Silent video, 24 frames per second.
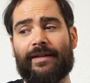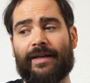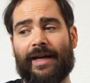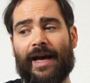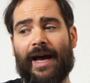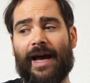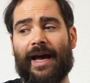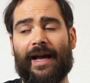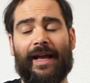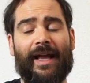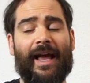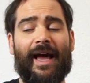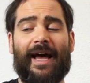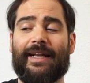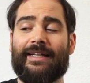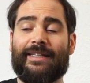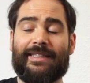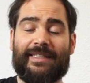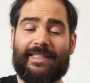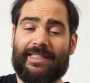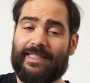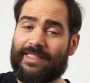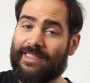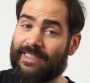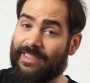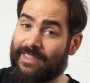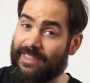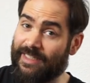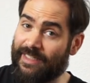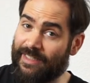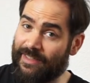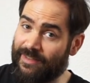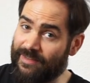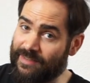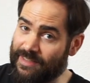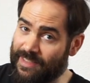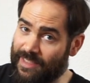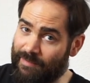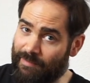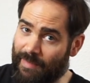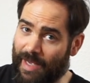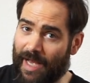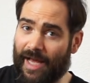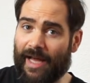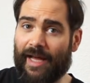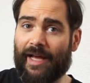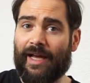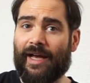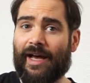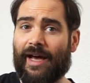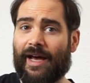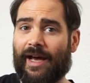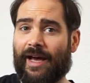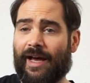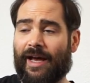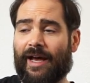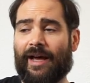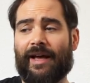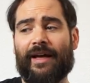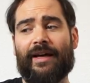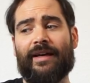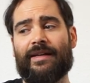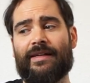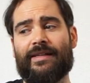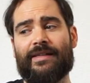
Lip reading: I got tears in my eyes.